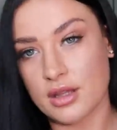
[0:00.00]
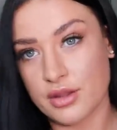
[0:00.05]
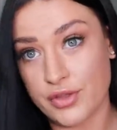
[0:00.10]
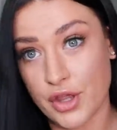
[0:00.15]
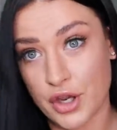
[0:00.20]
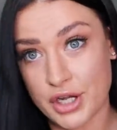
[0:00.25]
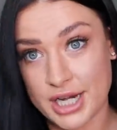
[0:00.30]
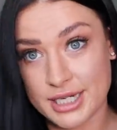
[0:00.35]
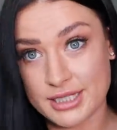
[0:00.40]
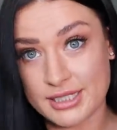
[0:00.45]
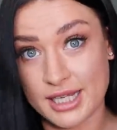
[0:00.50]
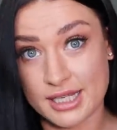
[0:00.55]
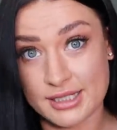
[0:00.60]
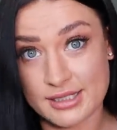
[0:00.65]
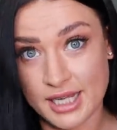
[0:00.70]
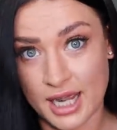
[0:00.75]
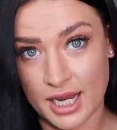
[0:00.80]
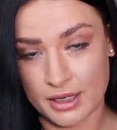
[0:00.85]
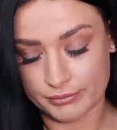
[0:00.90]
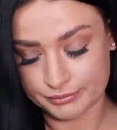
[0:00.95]
They only had a size
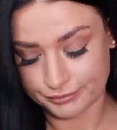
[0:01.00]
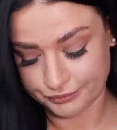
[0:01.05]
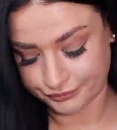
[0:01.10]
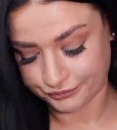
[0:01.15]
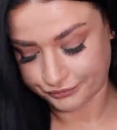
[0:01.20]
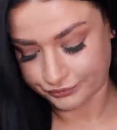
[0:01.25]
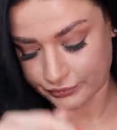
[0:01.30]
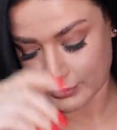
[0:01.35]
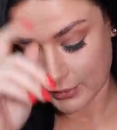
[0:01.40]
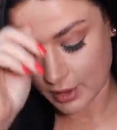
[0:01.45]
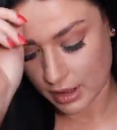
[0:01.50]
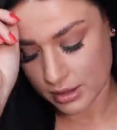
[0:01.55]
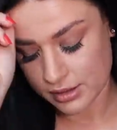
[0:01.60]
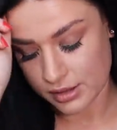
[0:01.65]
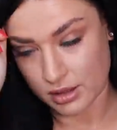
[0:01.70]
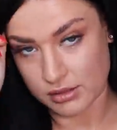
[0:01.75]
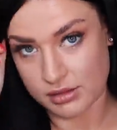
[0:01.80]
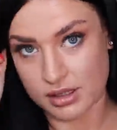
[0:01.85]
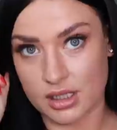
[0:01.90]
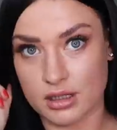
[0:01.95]
ten.
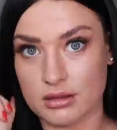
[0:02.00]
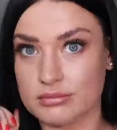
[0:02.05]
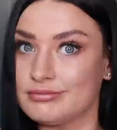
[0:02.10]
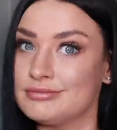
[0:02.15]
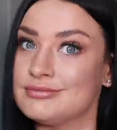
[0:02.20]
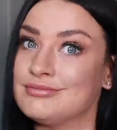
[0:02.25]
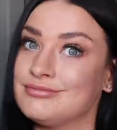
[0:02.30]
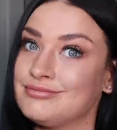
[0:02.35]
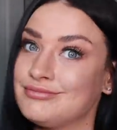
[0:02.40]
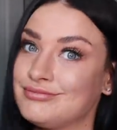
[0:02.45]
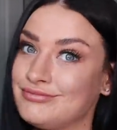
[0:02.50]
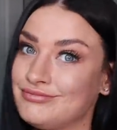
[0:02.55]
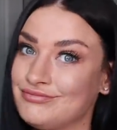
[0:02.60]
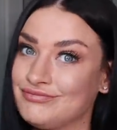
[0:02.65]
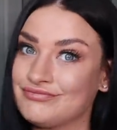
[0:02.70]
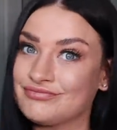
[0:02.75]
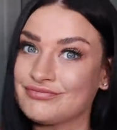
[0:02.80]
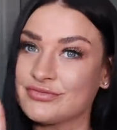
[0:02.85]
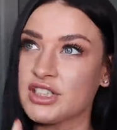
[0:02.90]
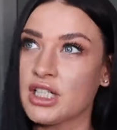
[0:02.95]
So I was like,
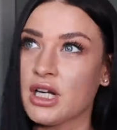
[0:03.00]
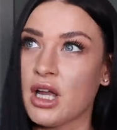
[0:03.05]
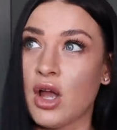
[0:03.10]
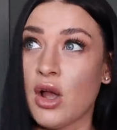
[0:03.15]
mm,